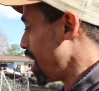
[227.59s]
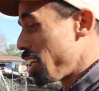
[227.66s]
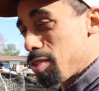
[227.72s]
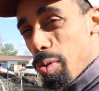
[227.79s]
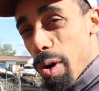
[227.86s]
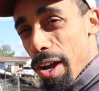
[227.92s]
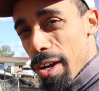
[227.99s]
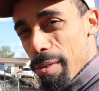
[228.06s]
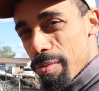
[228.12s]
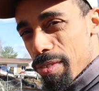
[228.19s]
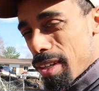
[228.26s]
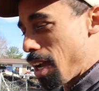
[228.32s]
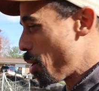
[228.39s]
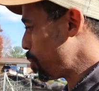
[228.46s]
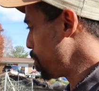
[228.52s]
as well,
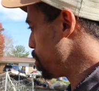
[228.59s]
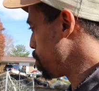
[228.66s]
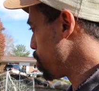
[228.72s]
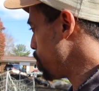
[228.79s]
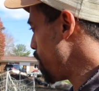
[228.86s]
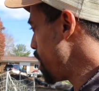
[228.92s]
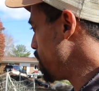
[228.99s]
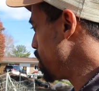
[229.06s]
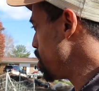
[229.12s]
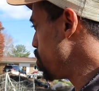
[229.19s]
helping provide